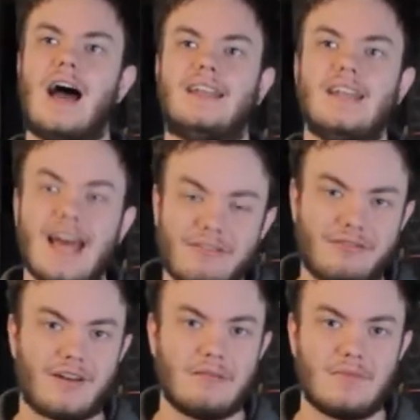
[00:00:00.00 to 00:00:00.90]
did have
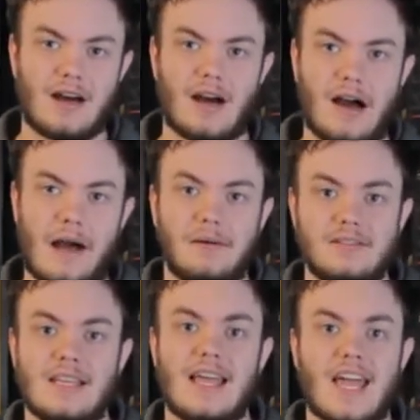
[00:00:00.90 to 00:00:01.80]
I will
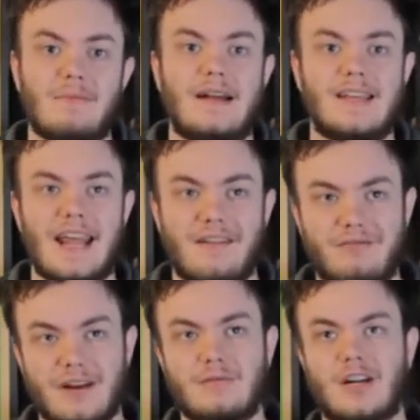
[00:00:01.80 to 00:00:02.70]
say in that game, I did have
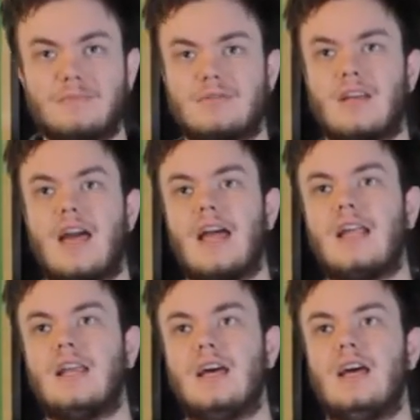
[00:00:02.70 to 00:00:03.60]
frame drops,
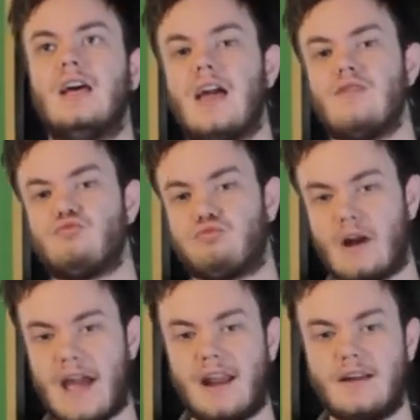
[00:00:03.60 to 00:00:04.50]
and
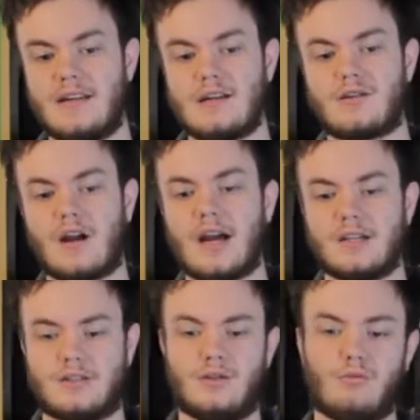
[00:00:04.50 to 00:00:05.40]
it did
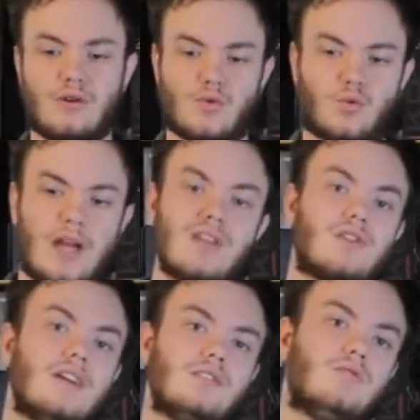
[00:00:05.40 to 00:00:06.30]
crash when ray
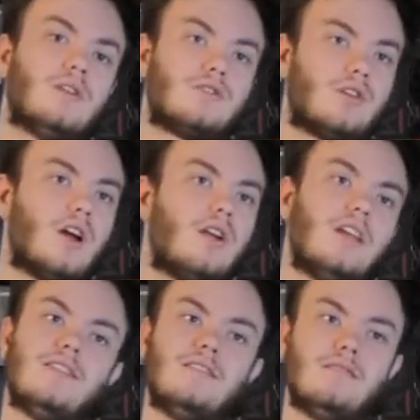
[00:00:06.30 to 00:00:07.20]
tracing was turned on
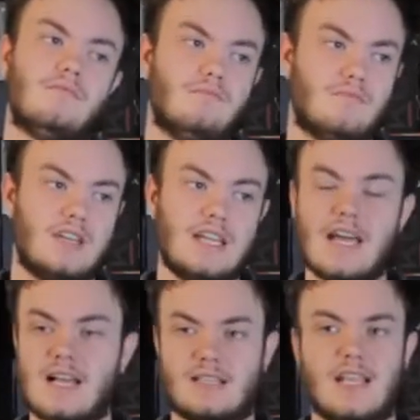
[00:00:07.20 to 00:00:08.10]
in
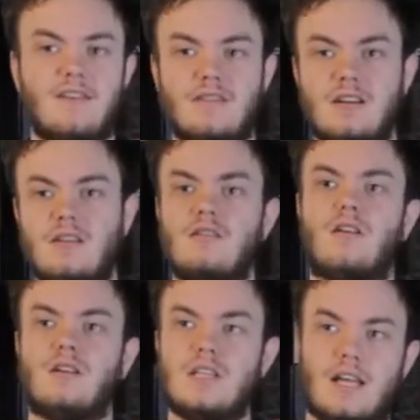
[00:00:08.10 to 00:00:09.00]
DX11
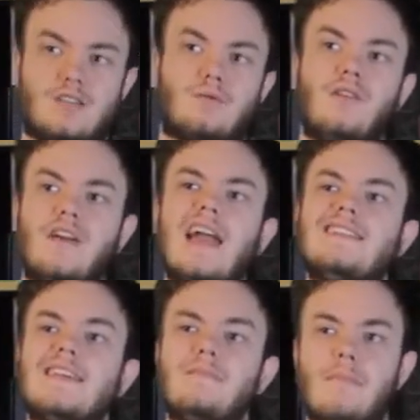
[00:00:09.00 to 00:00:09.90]
or DX12. It
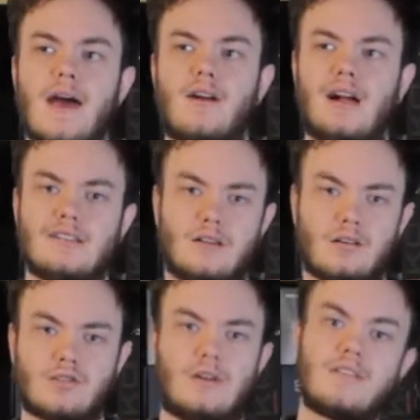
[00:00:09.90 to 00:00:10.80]
didn't matter, as
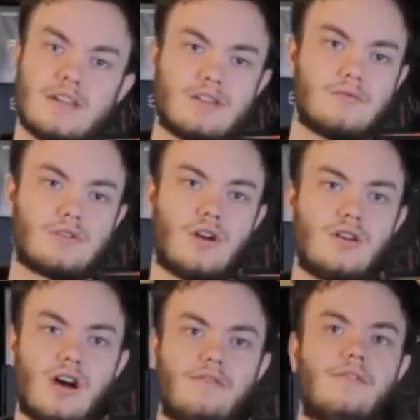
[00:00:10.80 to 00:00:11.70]
long as ray tracing was
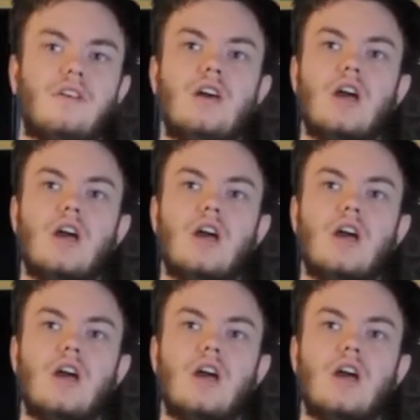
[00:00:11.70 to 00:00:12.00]
turned off,